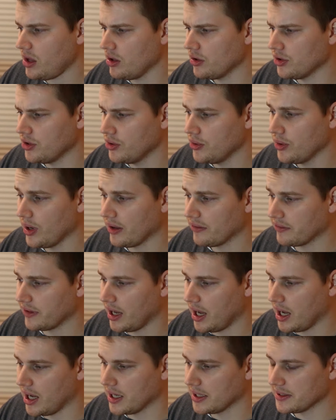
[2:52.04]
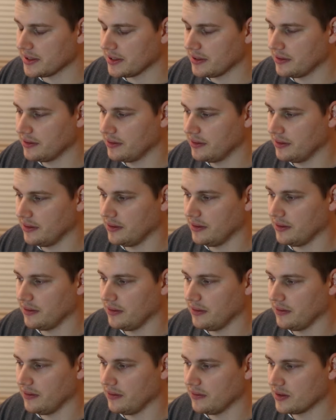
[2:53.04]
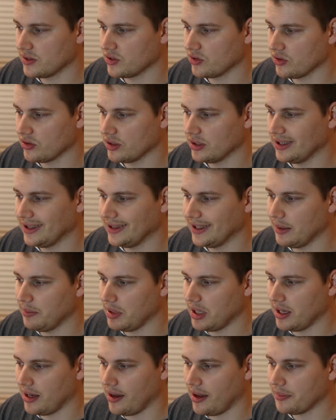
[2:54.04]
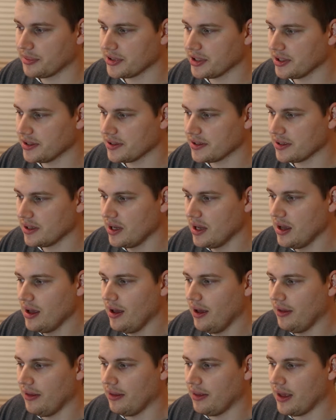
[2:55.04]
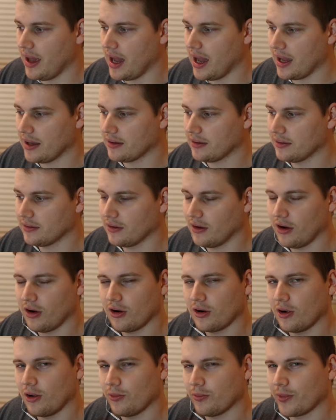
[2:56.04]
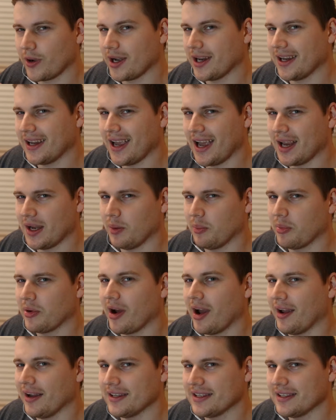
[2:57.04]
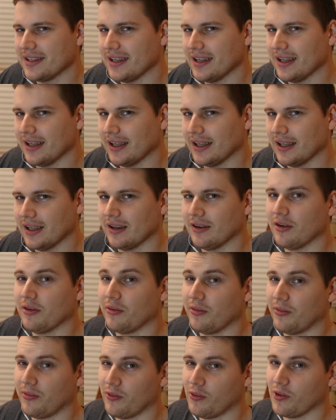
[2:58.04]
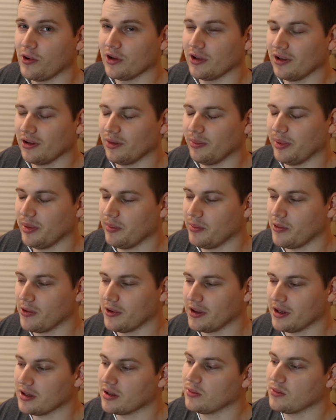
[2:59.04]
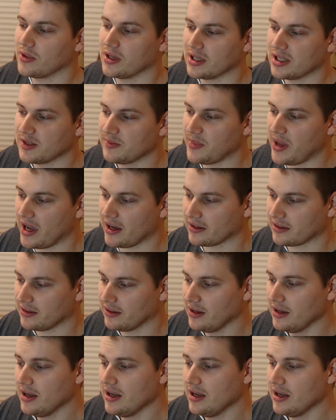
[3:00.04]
you have got certain limited options that are already kind of priced in for a little bit more than you would expect.